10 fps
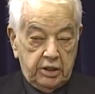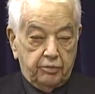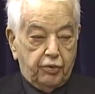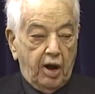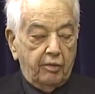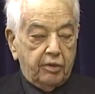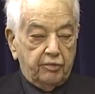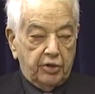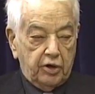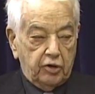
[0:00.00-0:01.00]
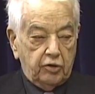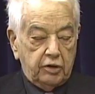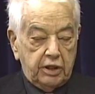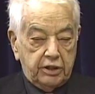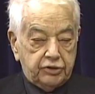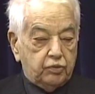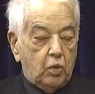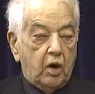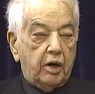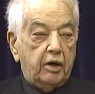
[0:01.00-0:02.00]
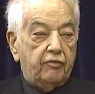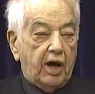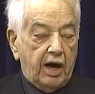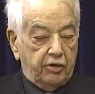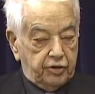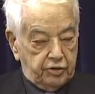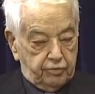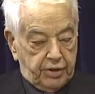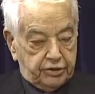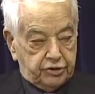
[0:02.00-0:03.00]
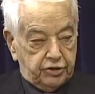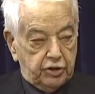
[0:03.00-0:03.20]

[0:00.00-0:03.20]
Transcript: The problem, though, is one of how do you best